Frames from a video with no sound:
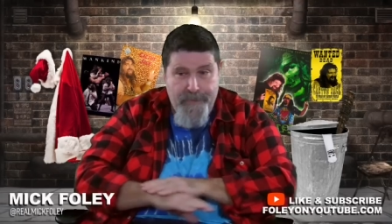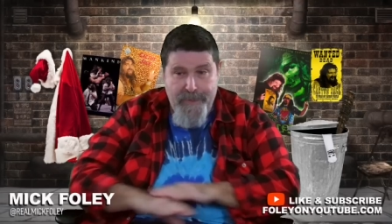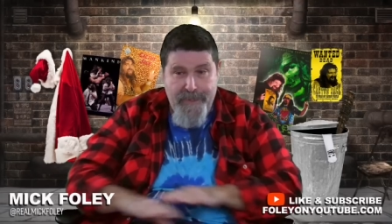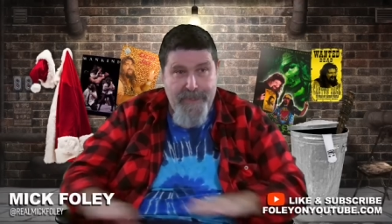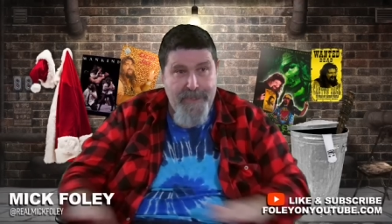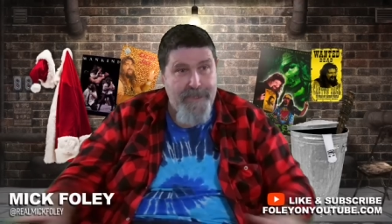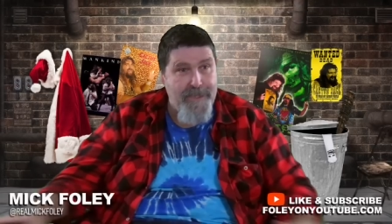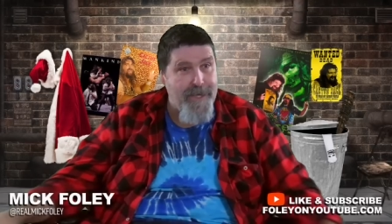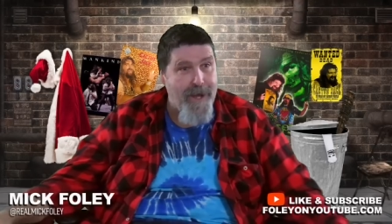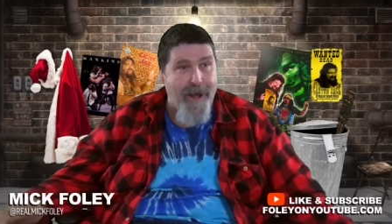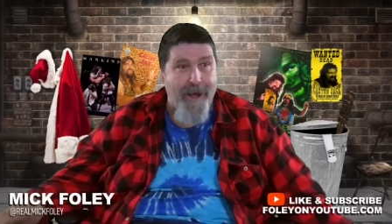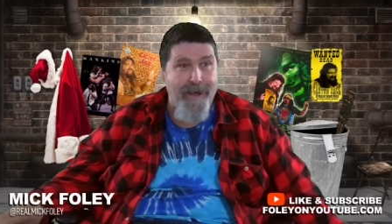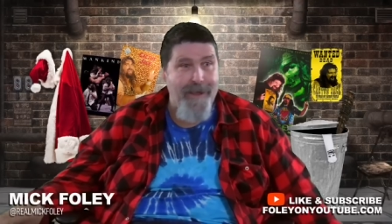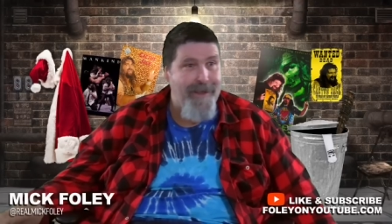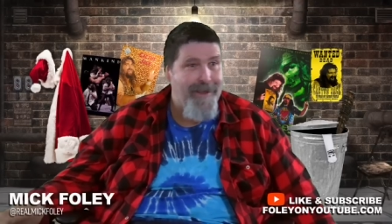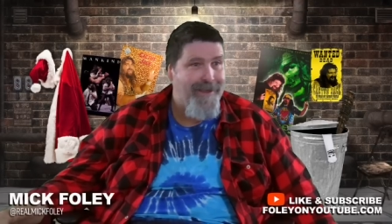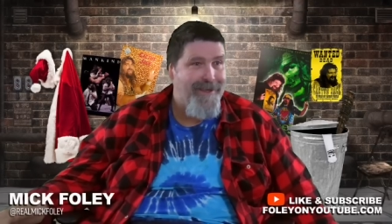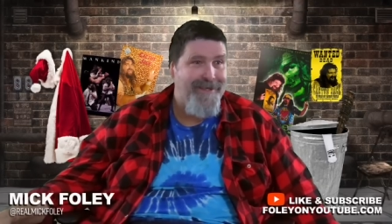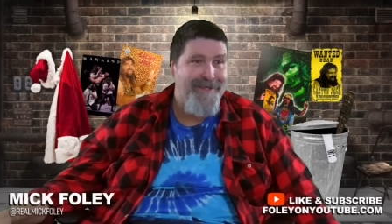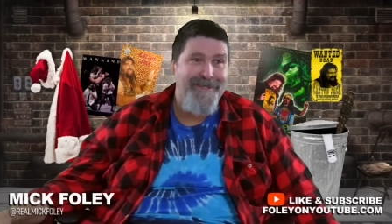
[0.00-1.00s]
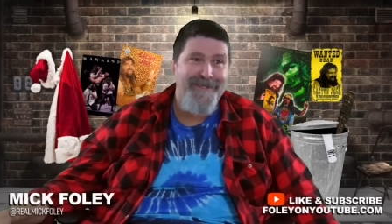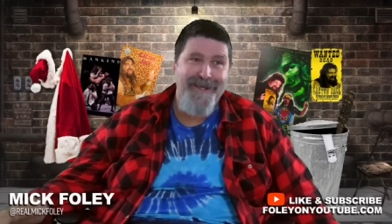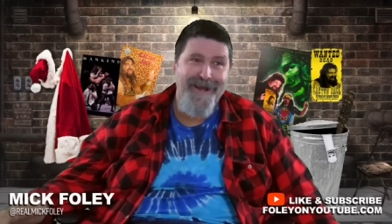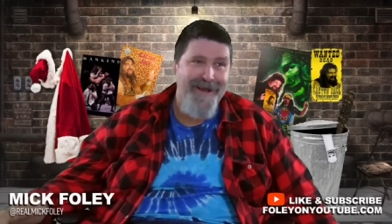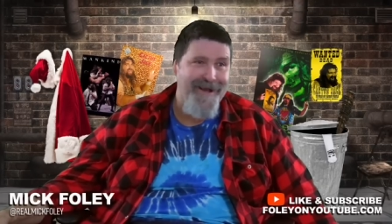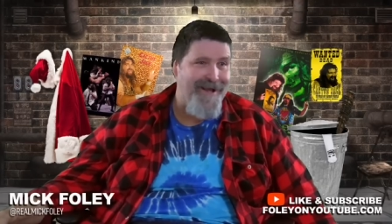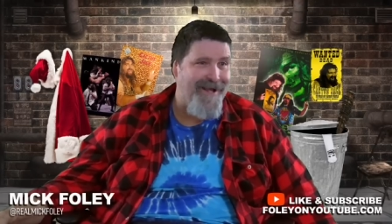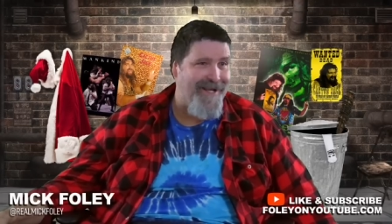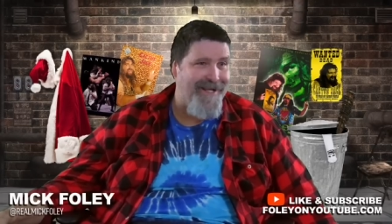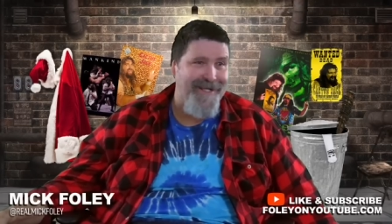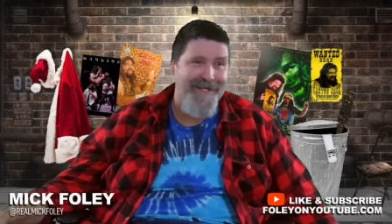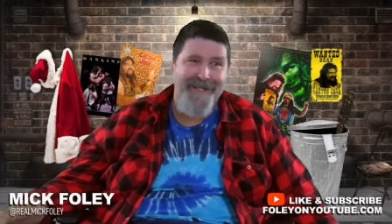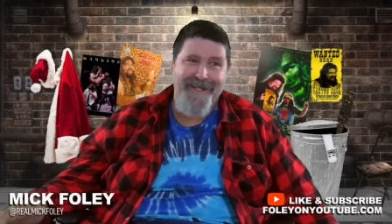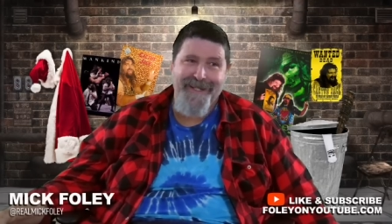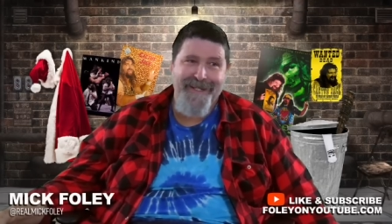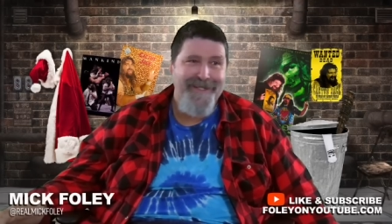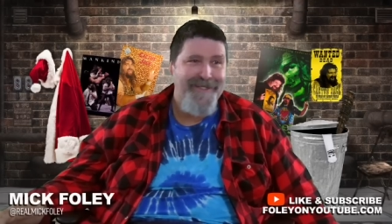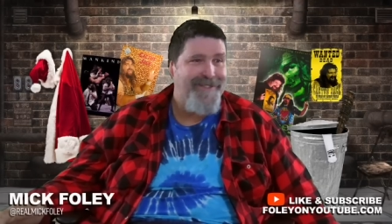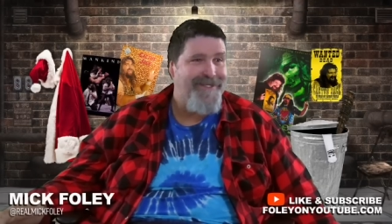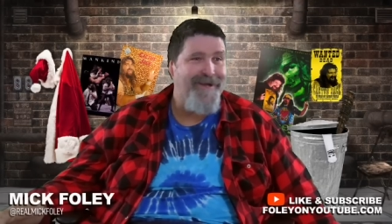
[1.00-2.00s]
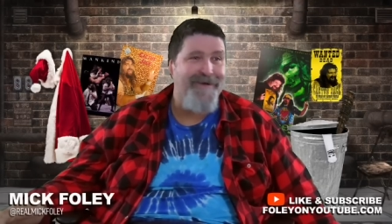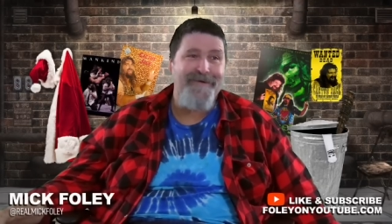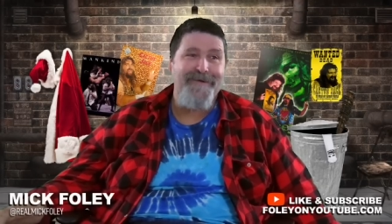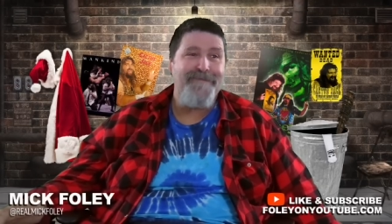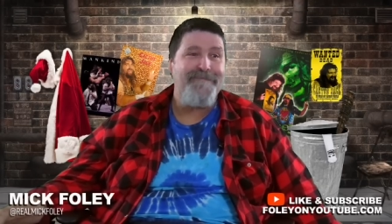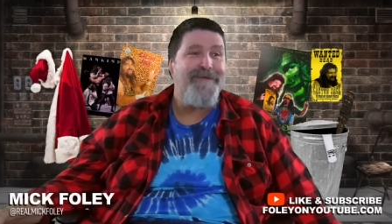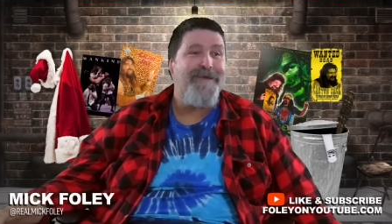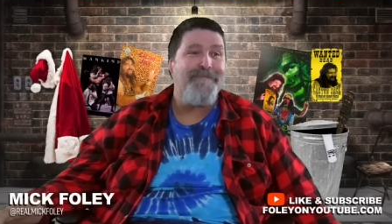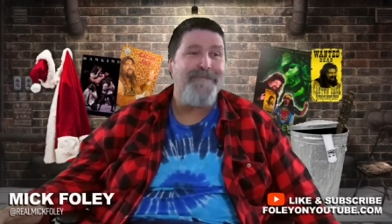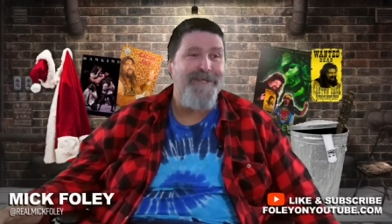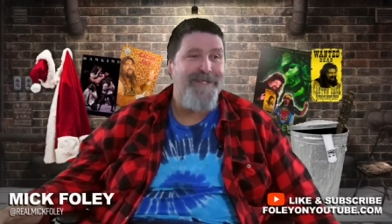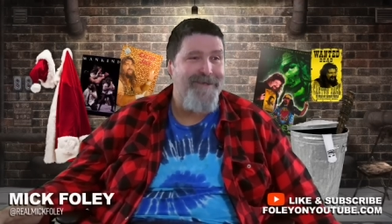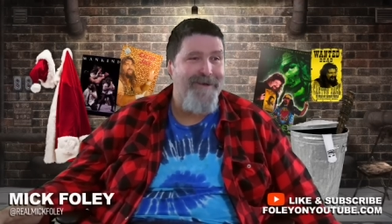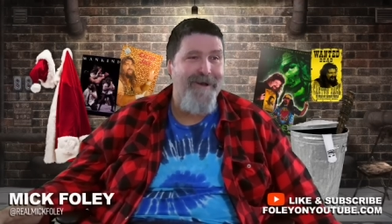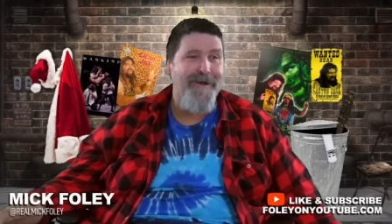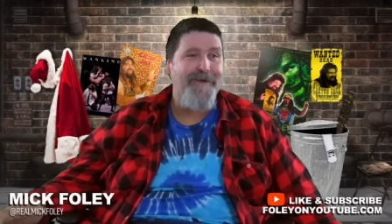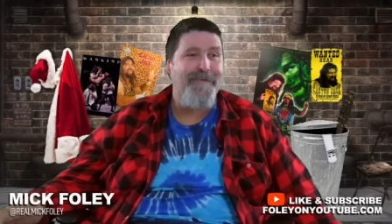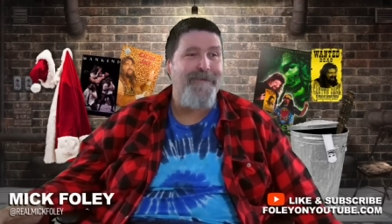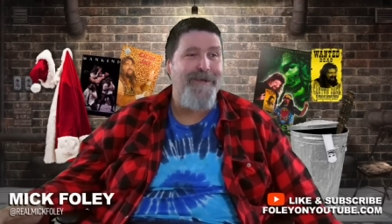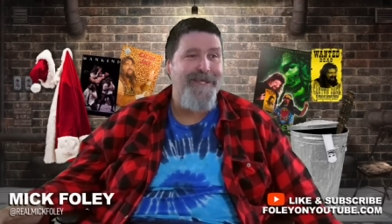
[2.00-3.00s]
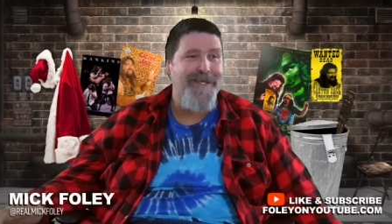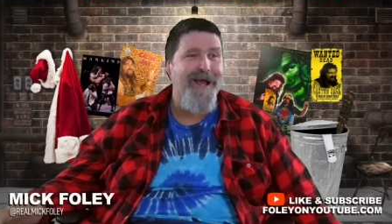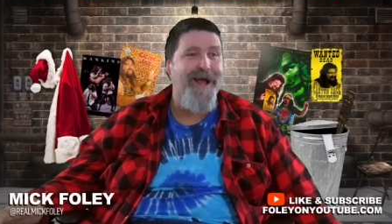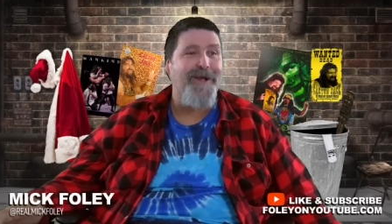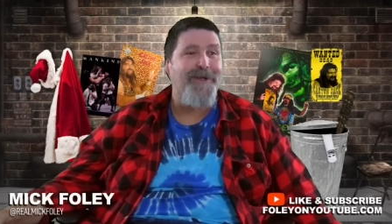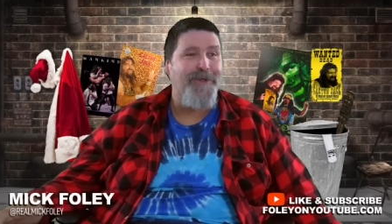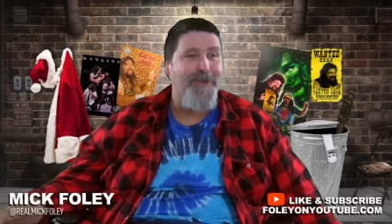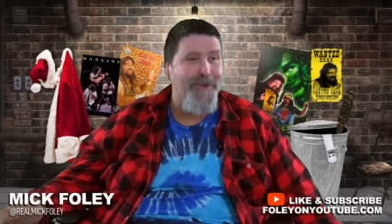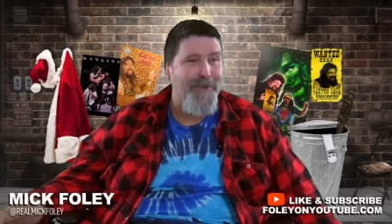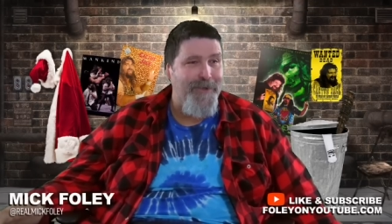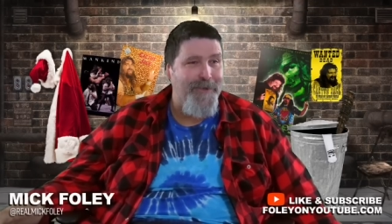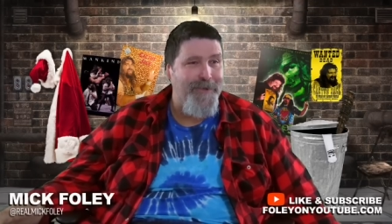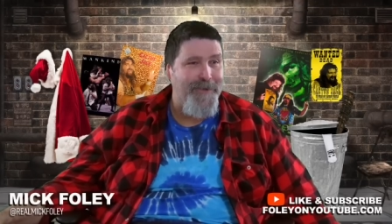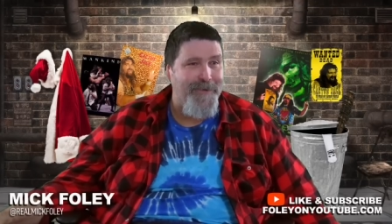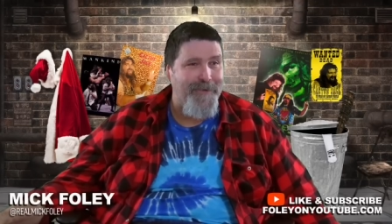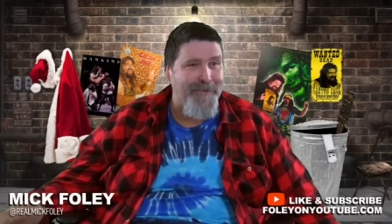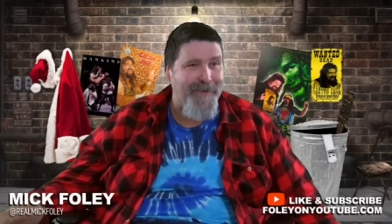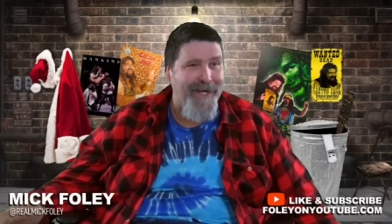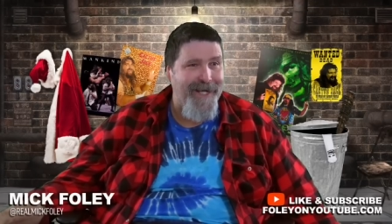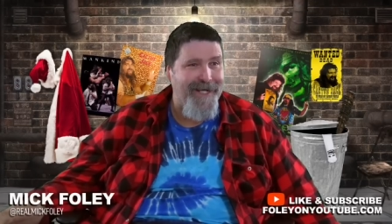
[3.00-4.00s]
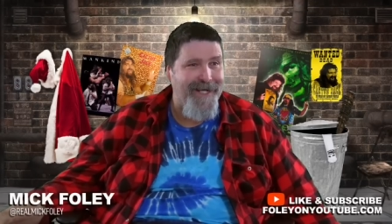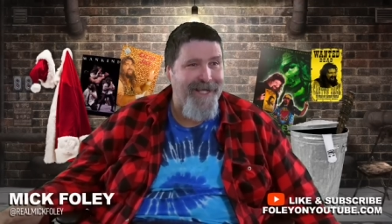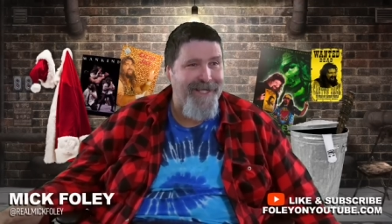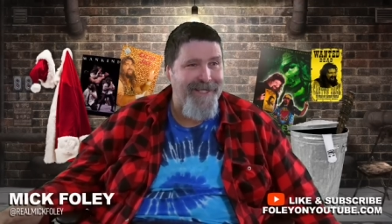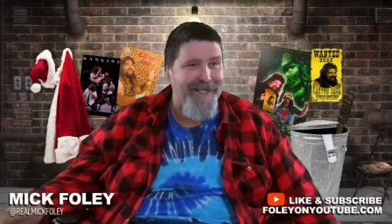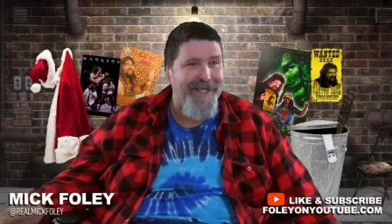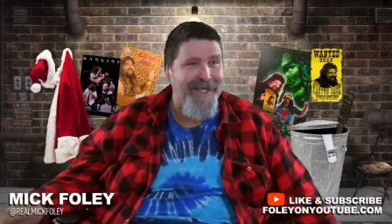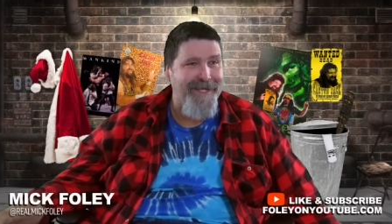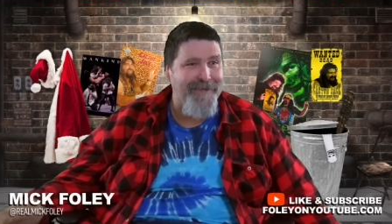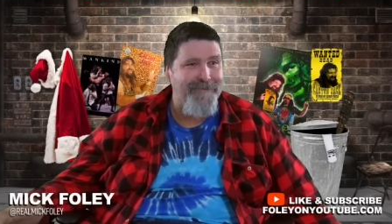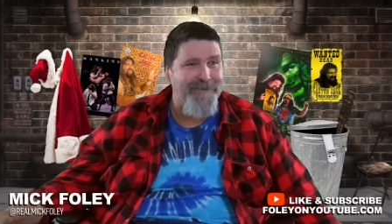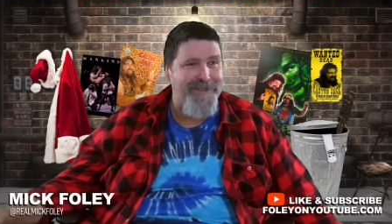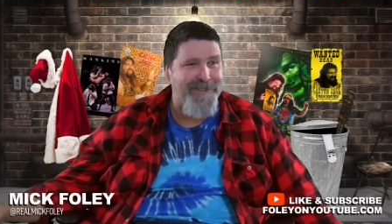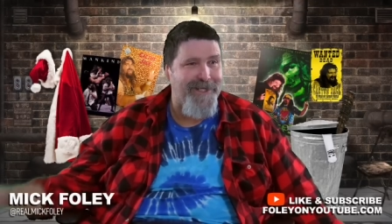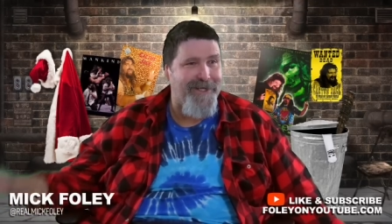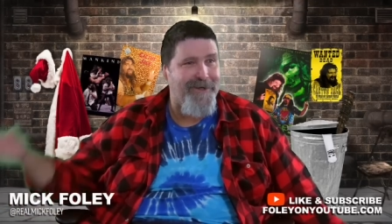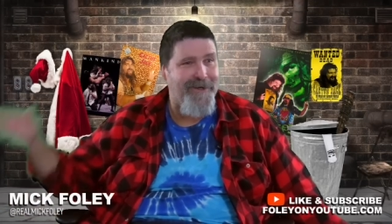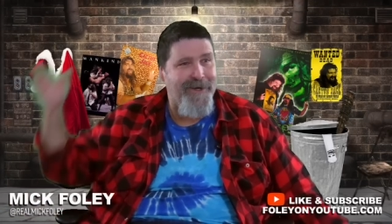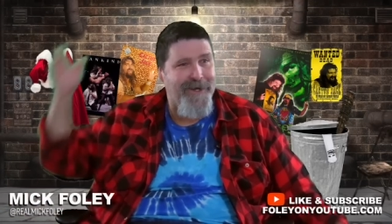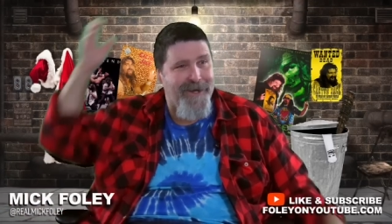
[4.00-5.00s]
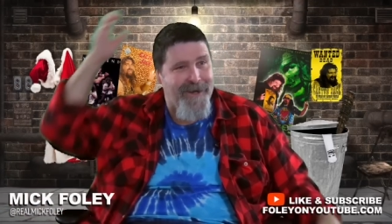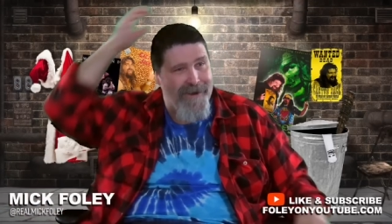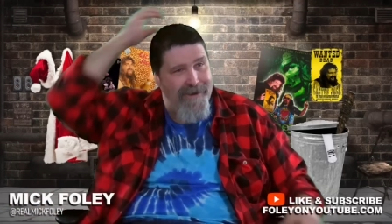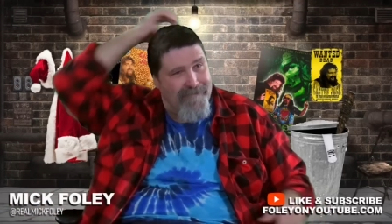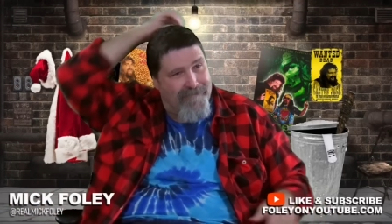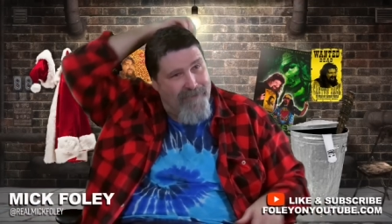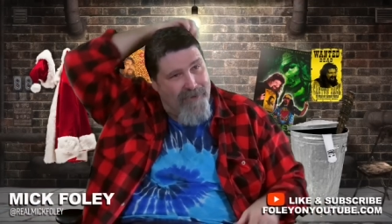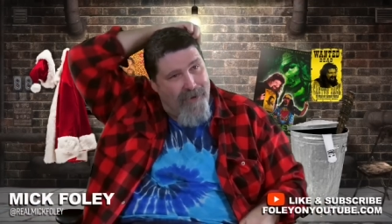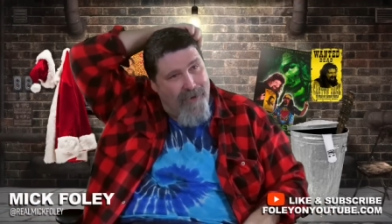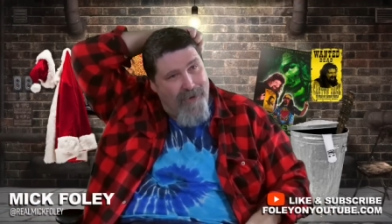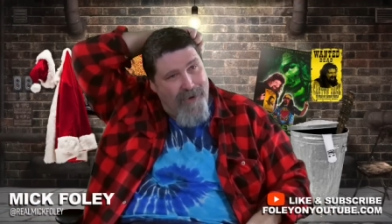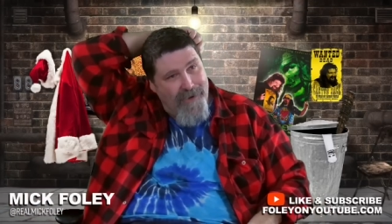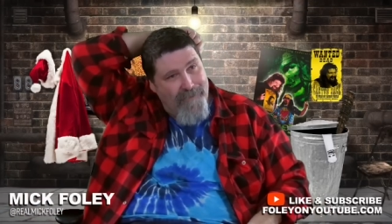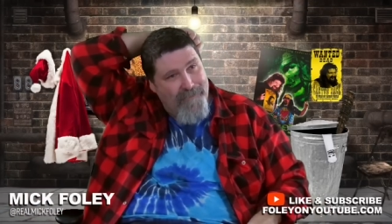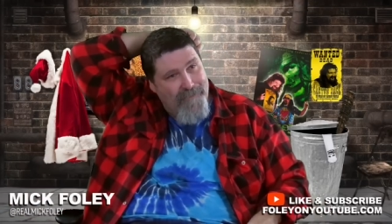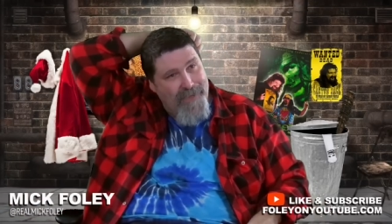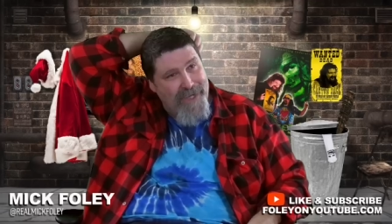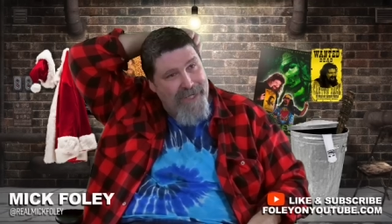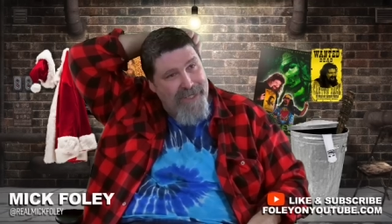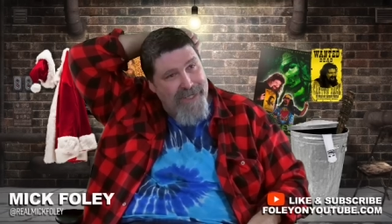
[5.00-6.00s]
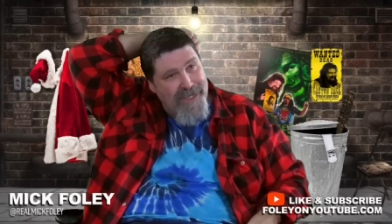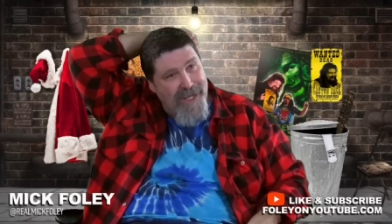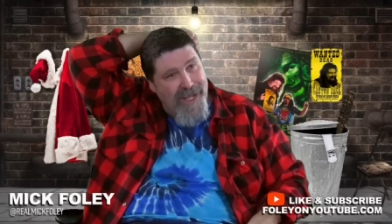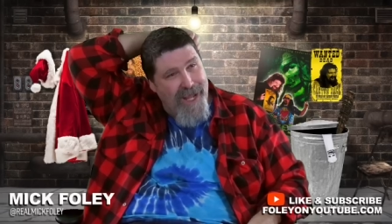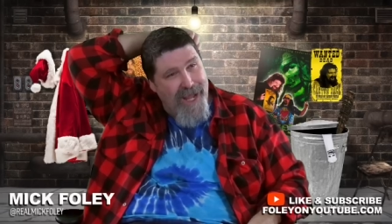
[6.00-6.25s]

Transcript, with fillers: Don, Don, don't even get me talking about Don Kernoodle, right? right? I think he was there for a heartbeat.